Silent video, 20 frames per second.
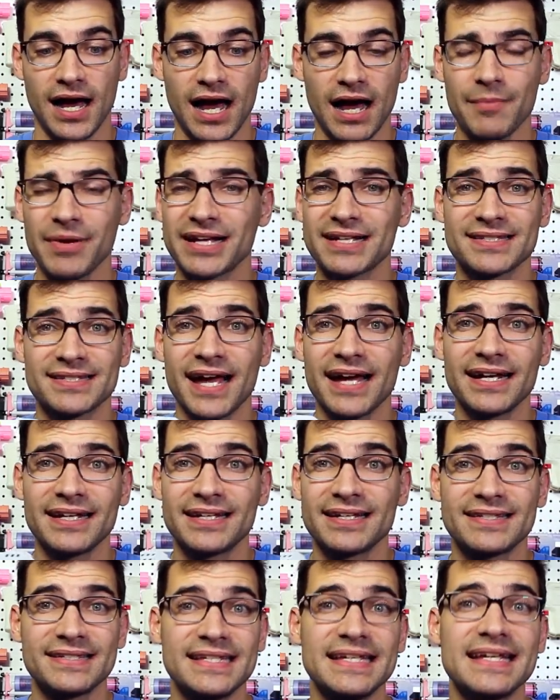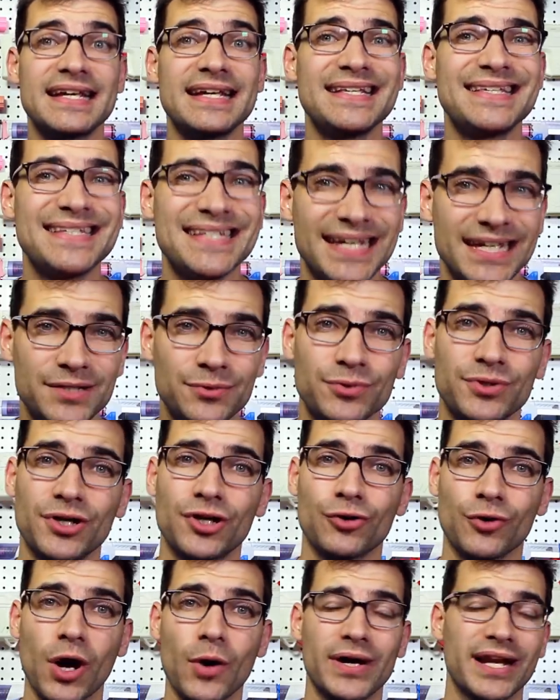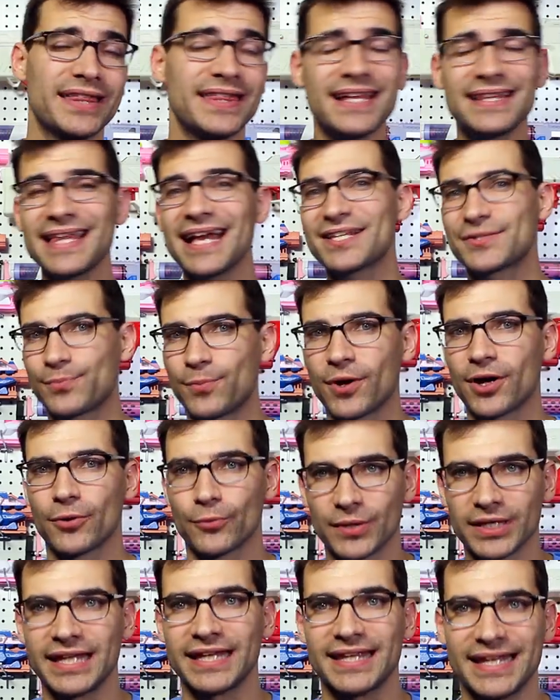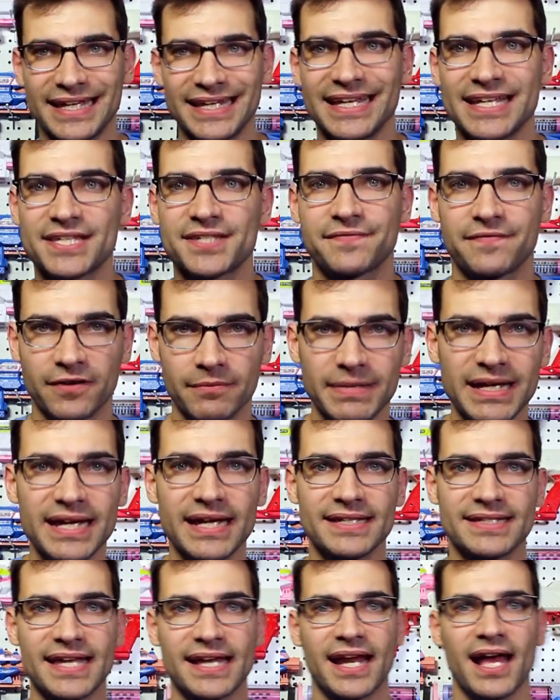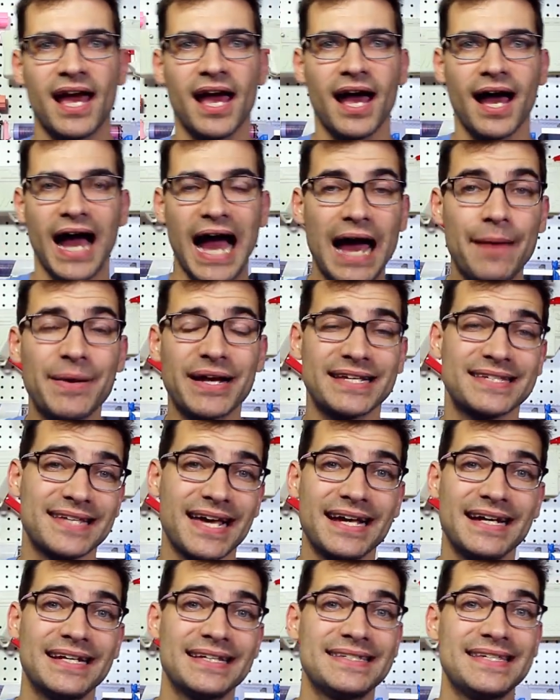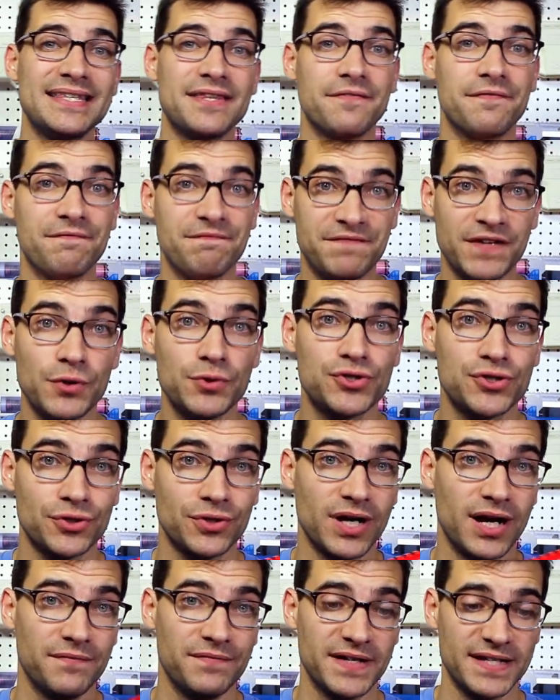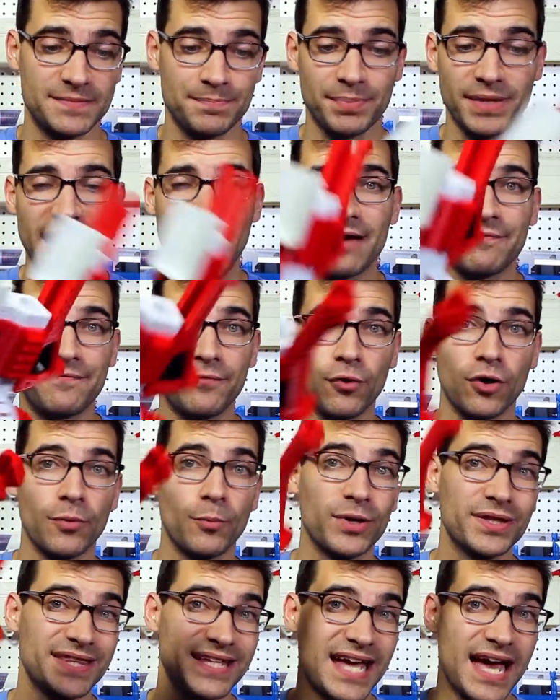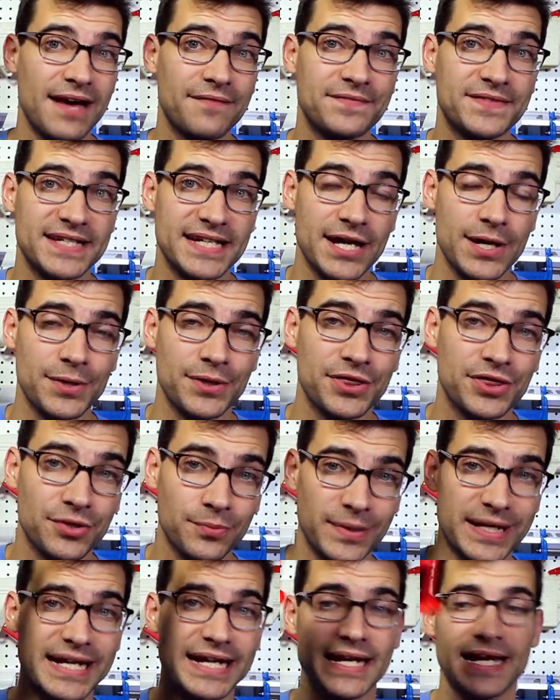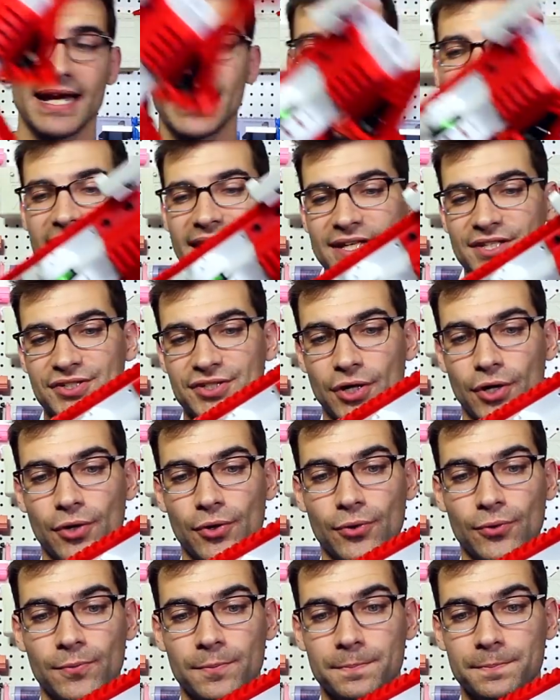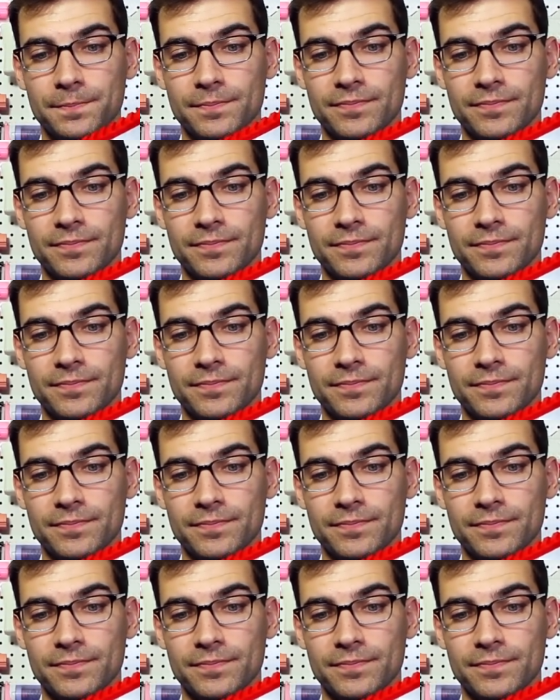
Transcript: I'm excited to see continue to grow. And I think that's where really it is for me, is that I'm excited to see the future of this platform with the FDL-3. So